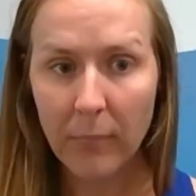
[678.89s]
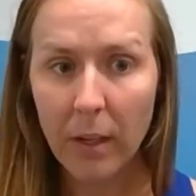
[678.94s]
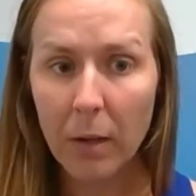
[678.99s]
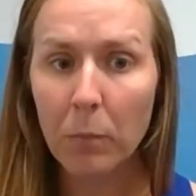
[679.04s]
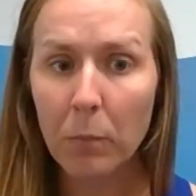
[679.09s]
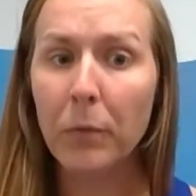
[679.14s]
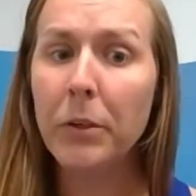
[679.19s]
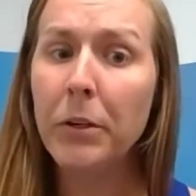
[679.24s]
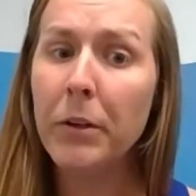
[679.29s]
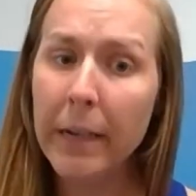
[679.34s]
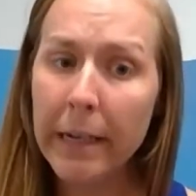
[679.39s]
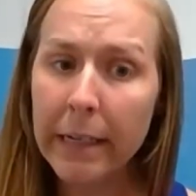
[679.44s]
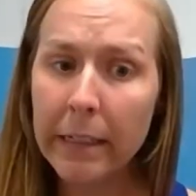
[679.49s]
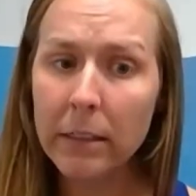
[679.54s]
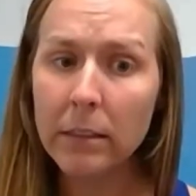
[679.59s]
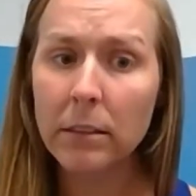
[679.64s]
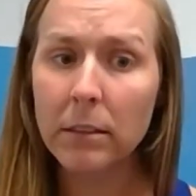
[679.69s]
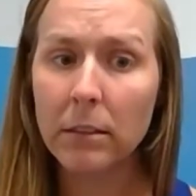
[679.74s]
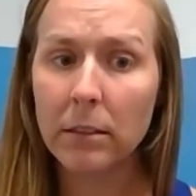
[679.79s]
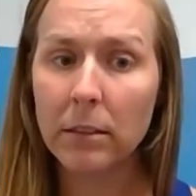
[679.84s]
but when you
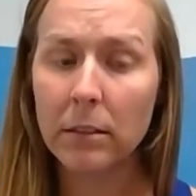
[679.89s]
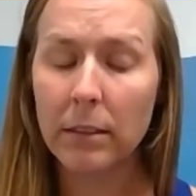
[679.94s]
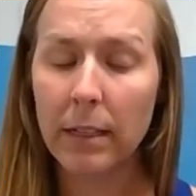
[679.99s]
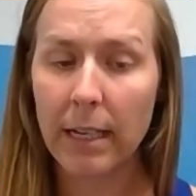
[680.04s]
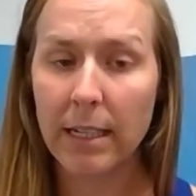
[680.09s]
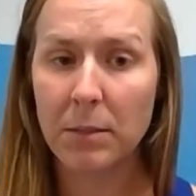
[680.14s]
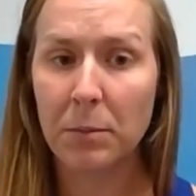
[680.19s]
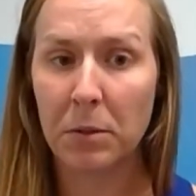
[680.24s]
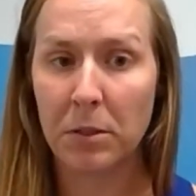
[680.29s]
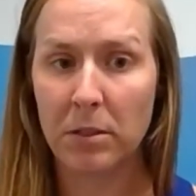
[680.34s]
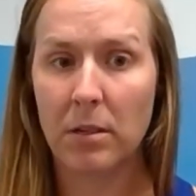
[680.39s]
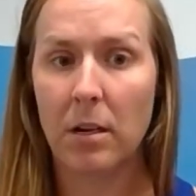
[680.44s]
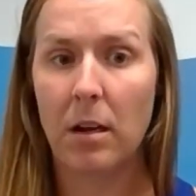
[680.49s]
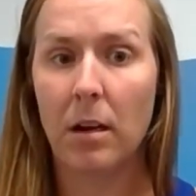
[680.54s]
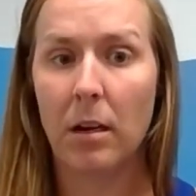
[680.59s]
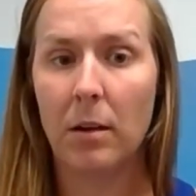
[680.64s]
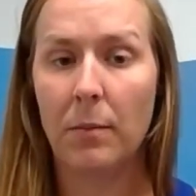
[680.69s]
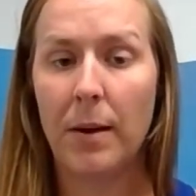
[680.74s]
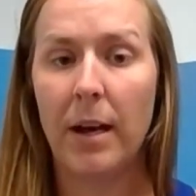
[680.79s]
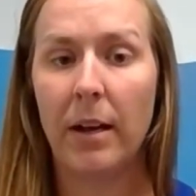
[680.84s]
hear experts
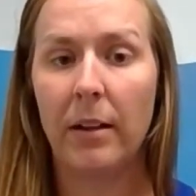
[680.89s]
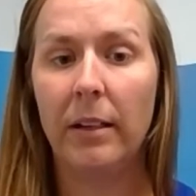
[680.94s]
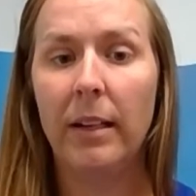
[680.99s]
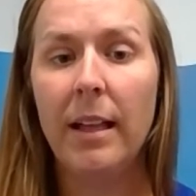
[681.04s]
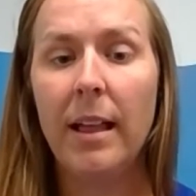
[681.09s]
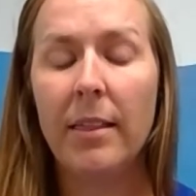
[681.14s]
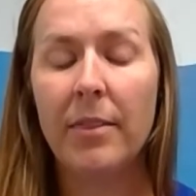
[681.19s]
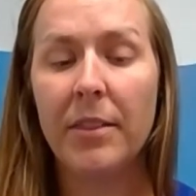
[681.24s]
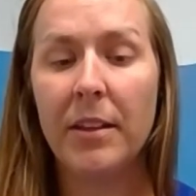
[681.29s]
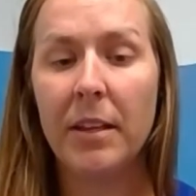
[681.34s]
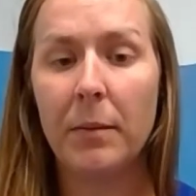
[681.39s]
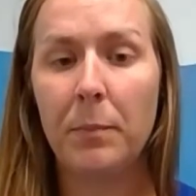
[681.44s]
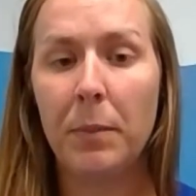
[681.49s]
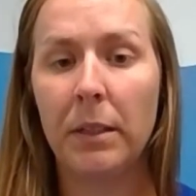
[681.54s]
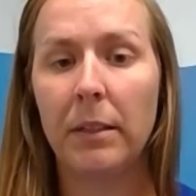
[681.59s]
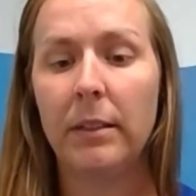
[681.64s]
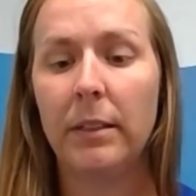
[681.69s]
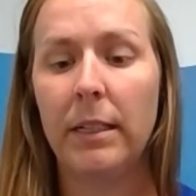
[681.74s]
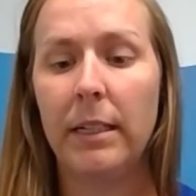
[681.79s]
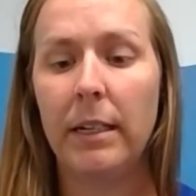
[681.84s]
talk about the
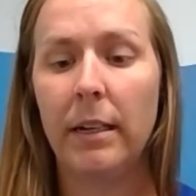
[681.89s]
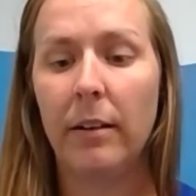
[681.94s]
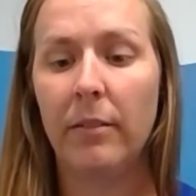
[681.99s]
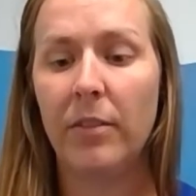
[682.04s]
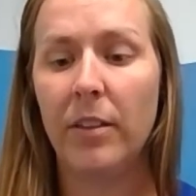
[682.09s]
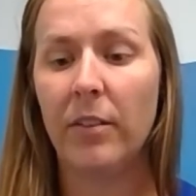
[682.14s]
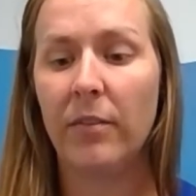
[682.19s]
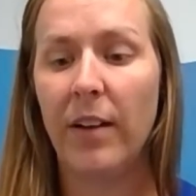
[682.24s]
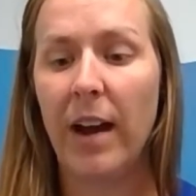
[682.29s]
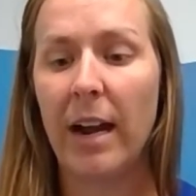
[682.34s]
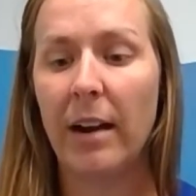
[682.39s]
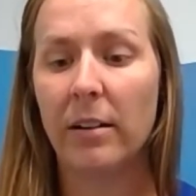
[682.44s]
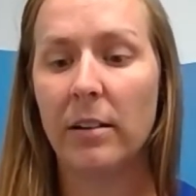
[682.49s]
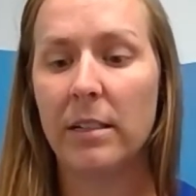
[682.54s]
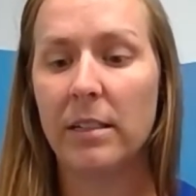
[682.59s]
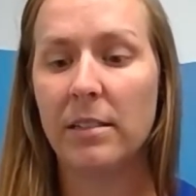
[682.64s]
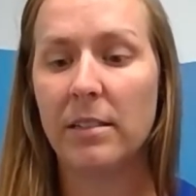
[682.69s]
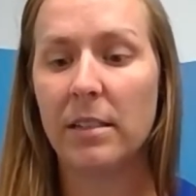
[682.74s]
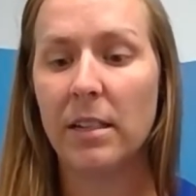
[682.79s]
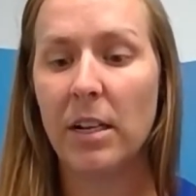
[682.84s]
ability of the
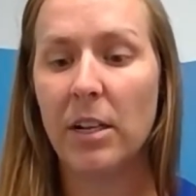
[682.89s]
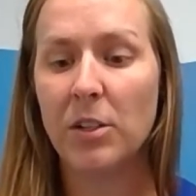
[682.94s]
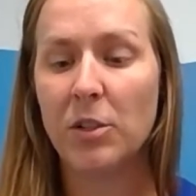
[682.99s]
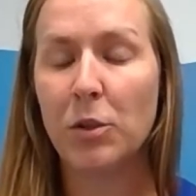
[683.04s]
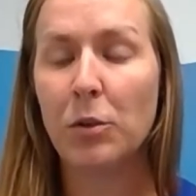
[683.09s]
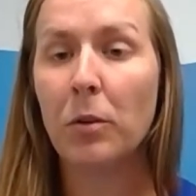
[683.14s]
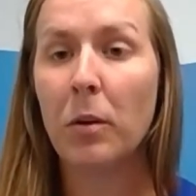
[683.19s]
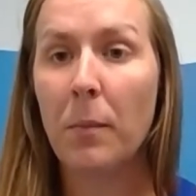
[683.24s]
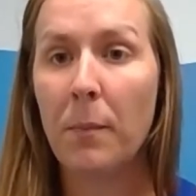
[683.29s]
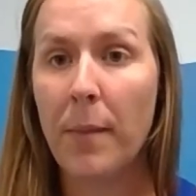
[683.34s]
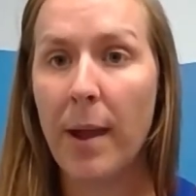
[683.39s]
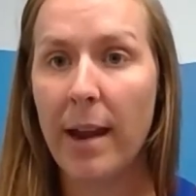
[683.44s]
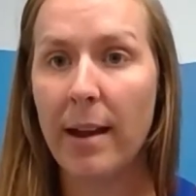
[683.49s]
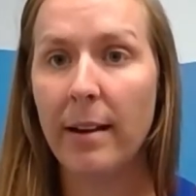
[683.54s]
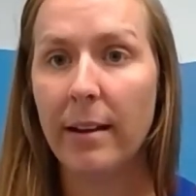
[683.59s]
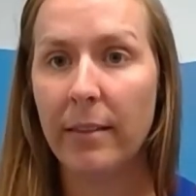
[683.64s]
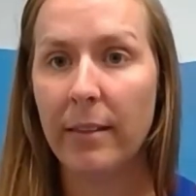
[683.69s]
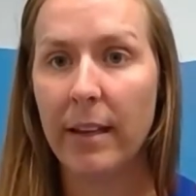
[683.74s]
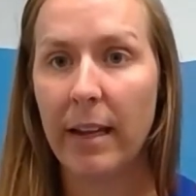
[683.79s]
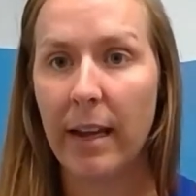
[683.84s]
virus to remain
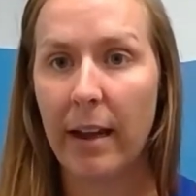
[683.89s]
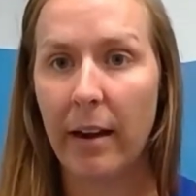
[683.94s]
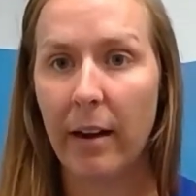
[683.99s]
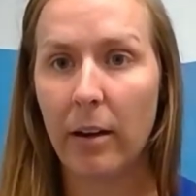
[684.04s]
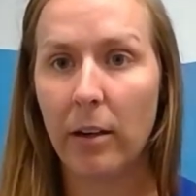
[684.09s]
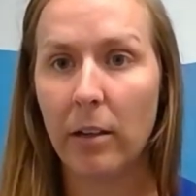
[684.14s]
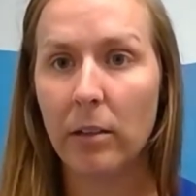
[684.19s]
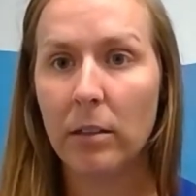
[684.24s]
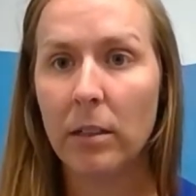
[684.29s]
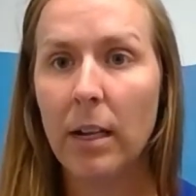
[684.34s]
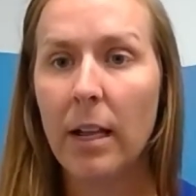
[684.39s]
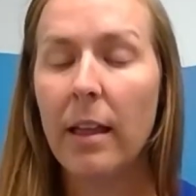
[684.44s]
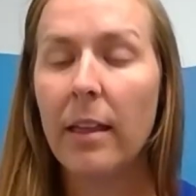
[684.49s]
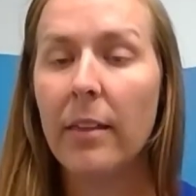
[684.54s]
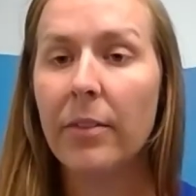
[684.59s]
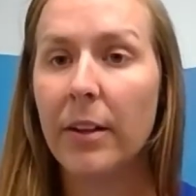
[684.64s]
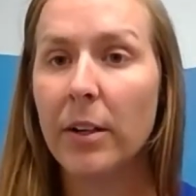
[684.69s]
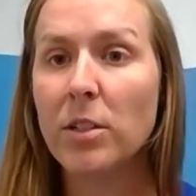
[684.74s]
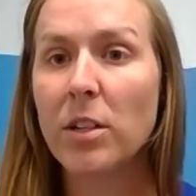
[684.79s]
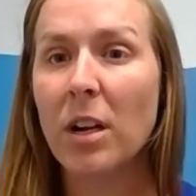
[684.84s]
in the air,
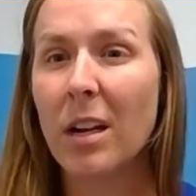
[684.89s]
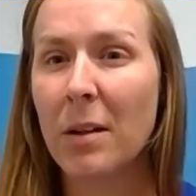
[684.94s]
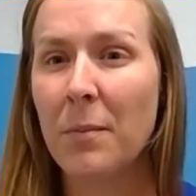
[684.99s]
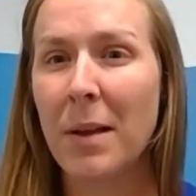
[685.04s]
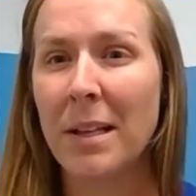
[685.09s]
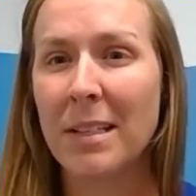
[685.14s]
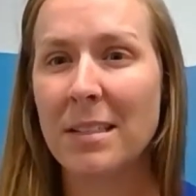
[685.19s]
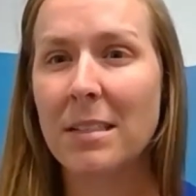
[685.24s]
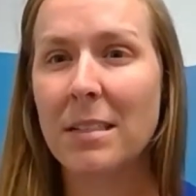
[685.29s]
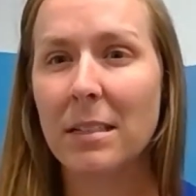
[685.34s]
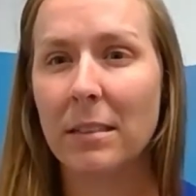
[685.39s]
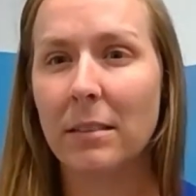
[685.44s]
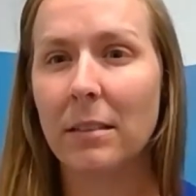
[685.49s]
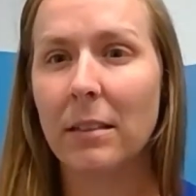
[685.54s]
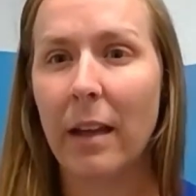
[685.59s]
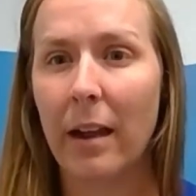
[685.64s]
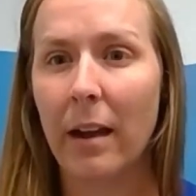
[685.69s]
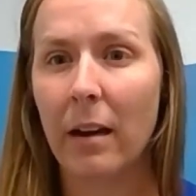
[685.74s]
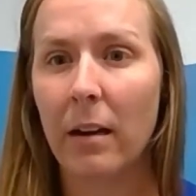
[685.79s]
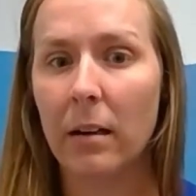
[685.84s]
they're talking about still
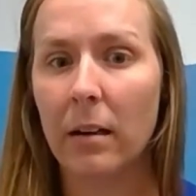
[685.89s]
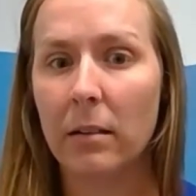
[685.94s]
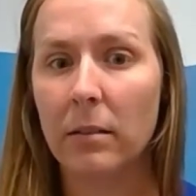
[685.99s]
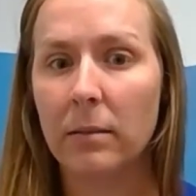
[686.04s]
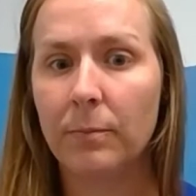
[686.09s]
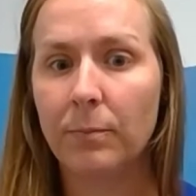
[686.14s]
air.